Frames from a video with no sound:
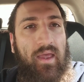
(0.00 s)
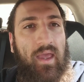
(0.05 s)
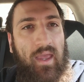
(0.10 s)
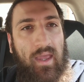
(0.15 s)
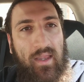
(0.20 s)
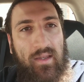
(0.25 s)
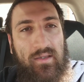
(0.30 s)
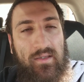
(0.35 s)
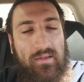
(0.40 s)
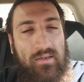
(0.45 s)

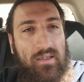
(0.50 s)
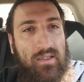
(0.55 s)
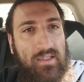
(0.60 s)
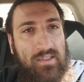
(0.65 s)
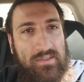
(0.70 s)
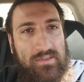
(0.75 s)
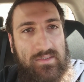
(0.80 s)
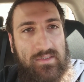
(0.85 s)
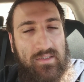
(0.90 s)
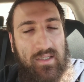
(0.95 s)
And at
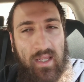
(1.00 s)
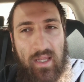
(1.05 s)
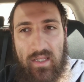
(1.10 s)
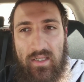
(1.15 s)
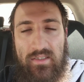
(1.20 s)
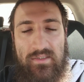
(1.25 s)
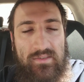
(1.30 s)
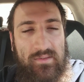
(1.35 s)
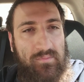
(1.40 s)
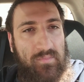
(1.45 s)
least
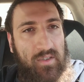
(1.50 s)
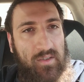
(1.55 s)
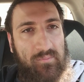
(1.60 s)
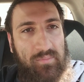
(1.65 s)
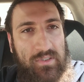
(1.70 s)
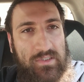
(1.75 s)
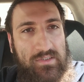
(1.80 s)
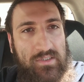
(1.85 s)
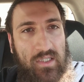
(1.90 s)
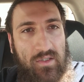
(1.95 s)
80-something
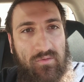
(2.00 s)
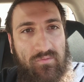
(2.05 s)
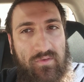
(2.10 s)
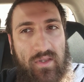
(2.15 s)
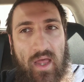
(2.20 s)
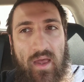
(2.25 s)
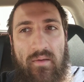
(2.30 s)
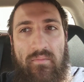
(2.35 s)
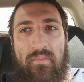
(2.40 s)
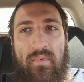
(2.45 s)
percent of
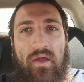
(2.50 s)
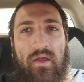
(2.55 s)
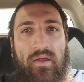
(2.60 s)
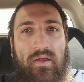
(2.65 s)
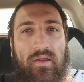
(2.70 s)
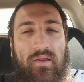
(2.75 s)
them